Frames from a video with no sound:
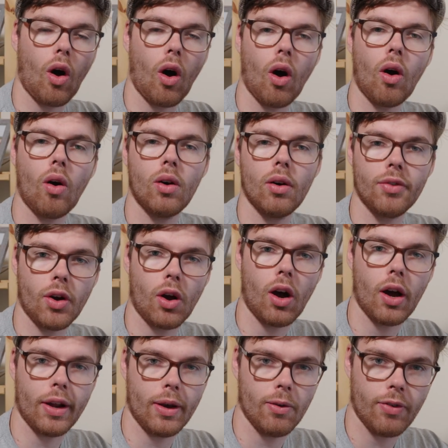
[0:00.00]
all of your
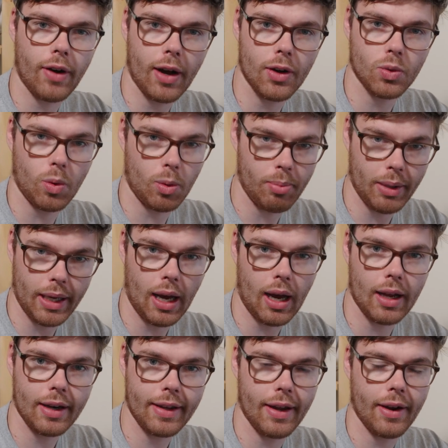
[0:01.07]
audio files will be
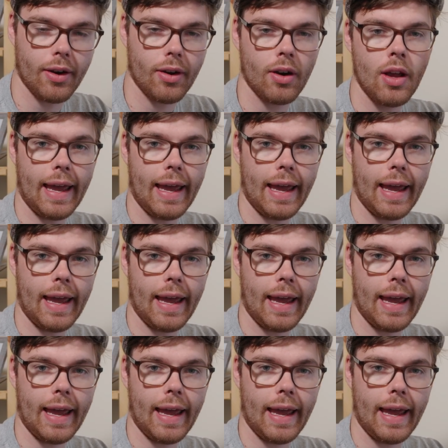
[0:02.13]
on here,